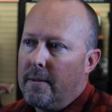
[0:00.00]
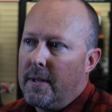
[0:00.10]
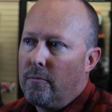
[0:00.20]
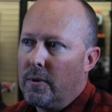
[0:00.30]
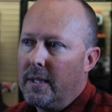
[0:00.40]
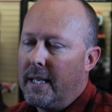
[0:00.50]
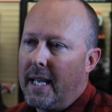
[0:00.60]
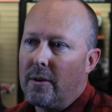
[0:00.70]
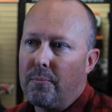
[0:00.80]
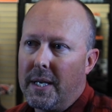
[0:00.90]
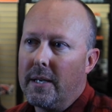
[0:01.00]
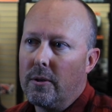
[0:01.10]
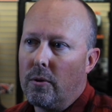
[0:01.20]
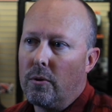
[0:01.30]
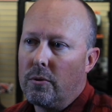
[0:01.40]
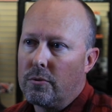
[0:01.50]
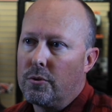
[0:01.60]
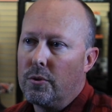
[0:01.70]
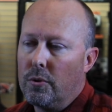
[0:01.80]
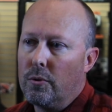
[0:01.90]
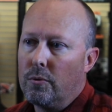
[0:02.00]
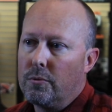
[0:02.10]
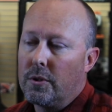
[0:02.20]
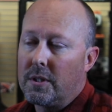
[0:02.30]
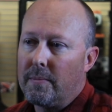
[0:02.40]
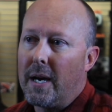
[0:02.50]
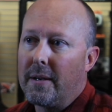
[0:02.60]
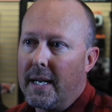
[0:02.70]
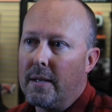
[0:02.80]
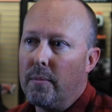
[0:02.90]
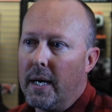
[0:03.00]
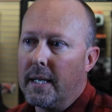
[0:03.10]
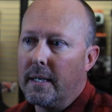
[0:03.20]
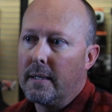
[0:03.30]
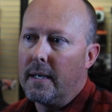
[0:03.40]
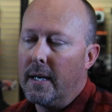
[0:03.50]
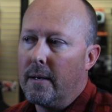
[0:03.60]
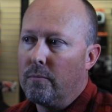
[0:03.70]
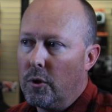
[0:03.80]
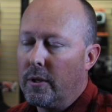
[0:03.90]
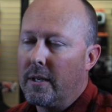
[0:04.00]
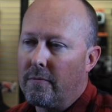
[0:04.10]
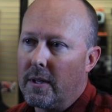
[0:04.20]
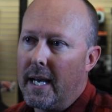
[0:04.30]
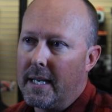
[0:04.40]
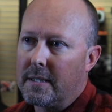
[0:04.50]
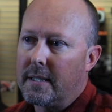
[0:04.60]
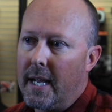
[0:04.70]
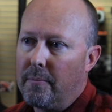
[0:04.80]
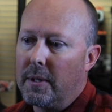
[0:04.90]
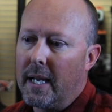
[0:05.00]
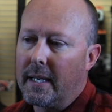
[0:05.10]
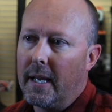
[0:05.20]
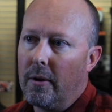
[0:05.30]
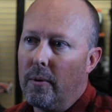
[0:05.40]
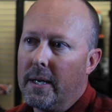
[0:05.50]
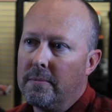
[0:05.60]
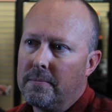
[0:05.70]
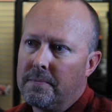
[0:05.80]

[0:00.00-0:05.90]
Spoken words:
they really can appeal to just about anybody looking for that escape and that getaway.